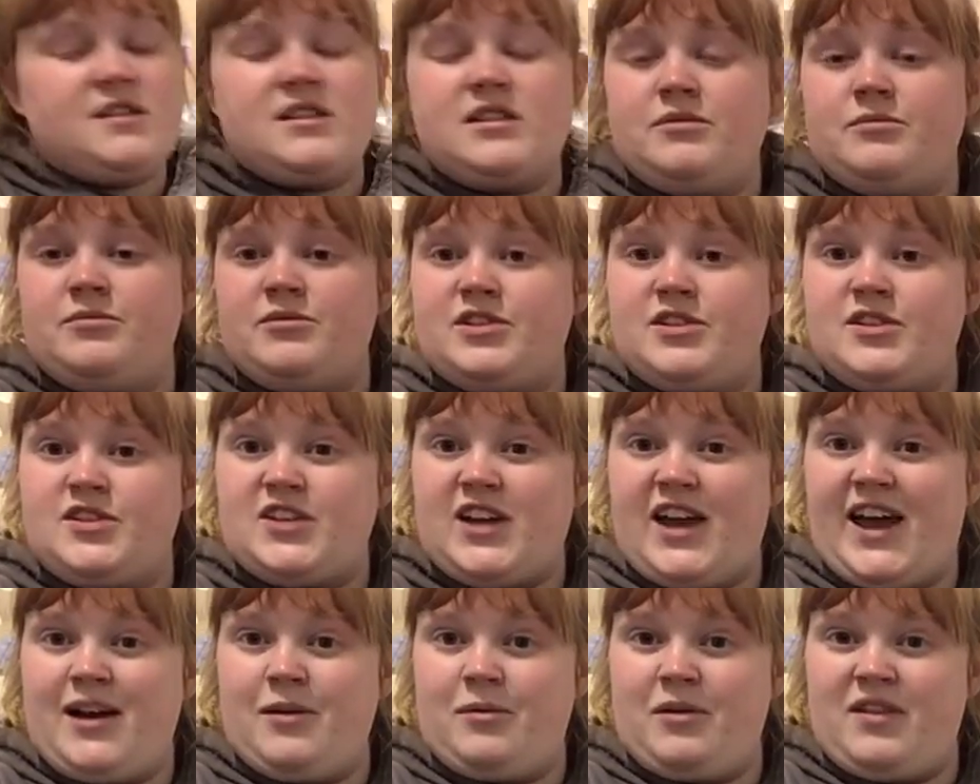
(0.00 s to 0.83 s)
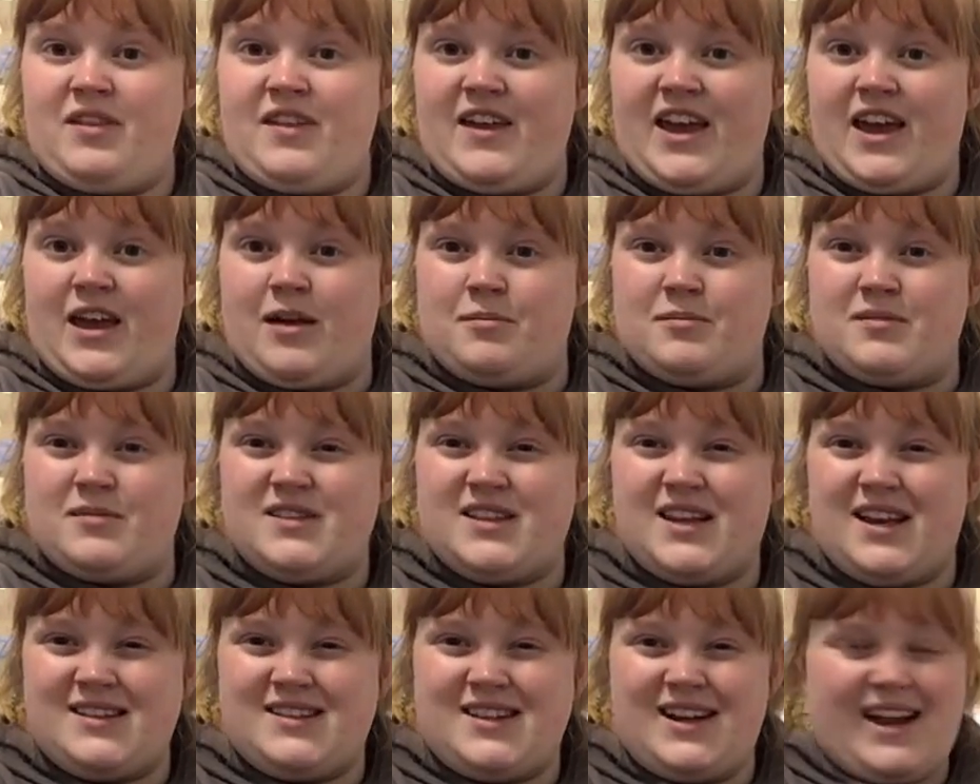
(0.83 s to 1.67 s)
come to share with him. So
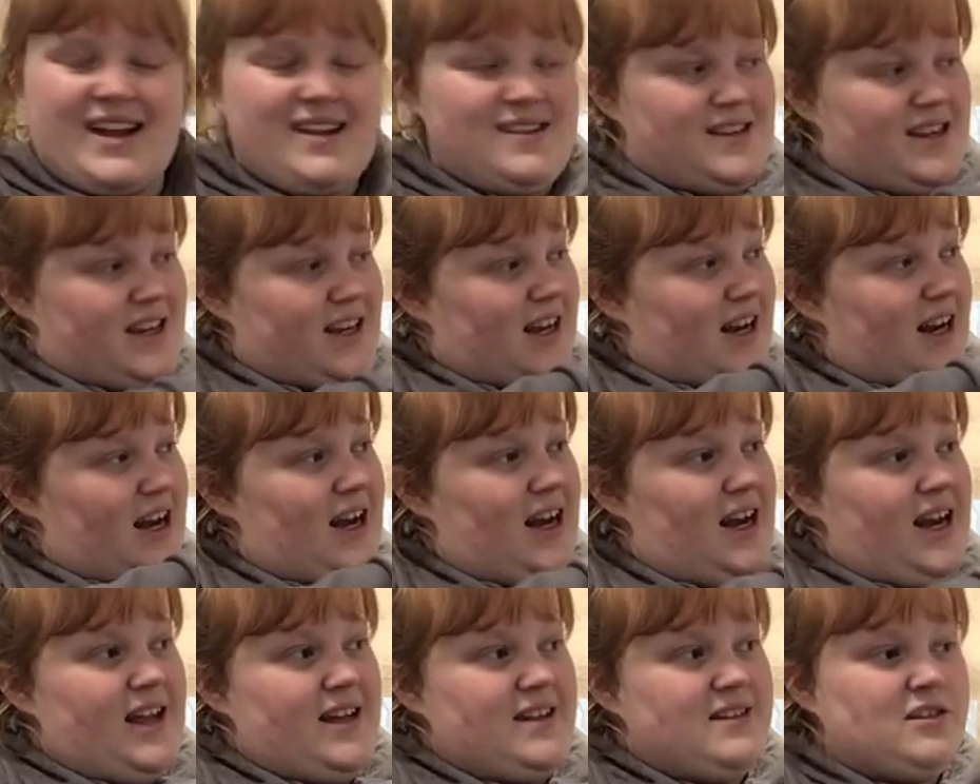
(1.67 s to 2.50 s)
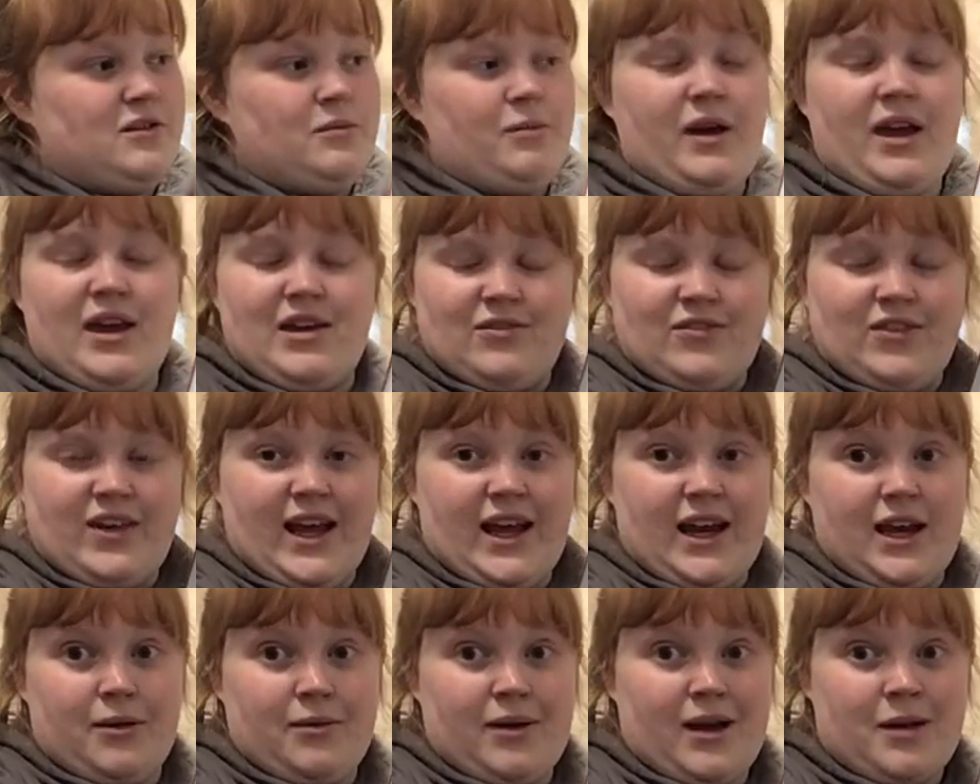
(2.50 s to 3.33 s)
that's letting a little bit of yellow
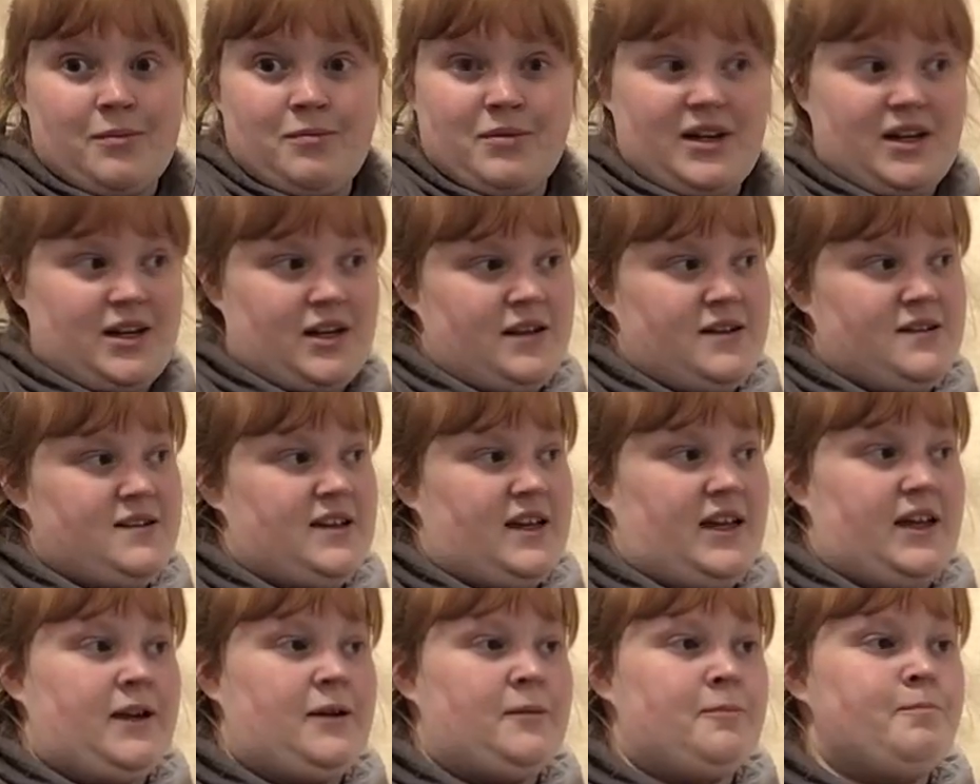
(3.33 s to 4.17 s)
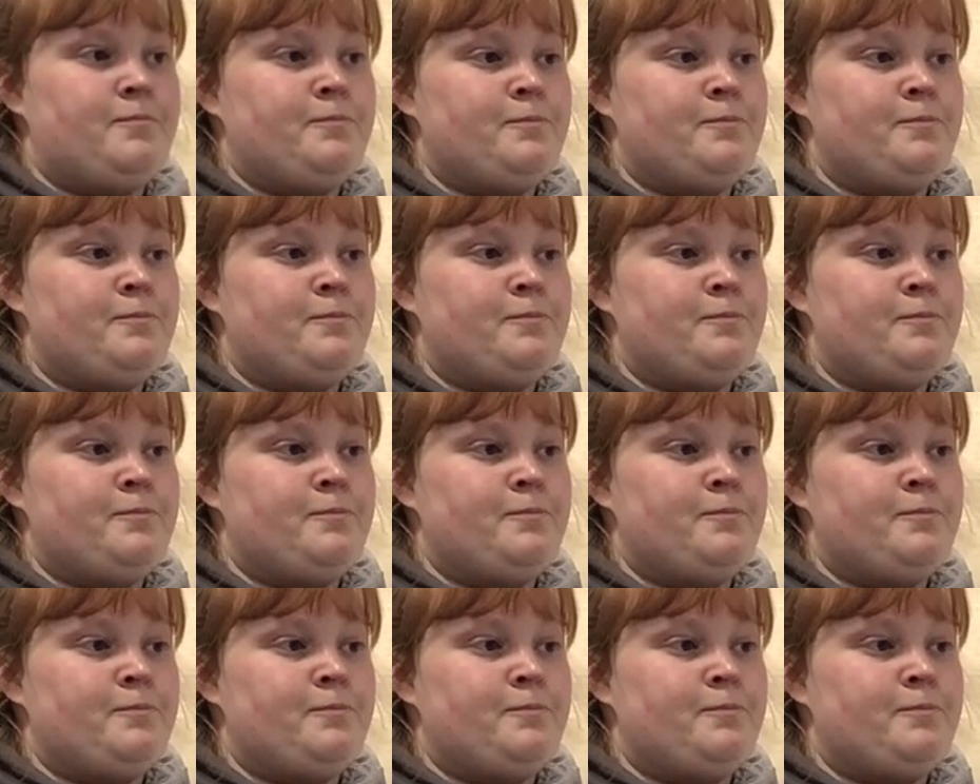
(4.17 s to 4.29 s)
happiness in.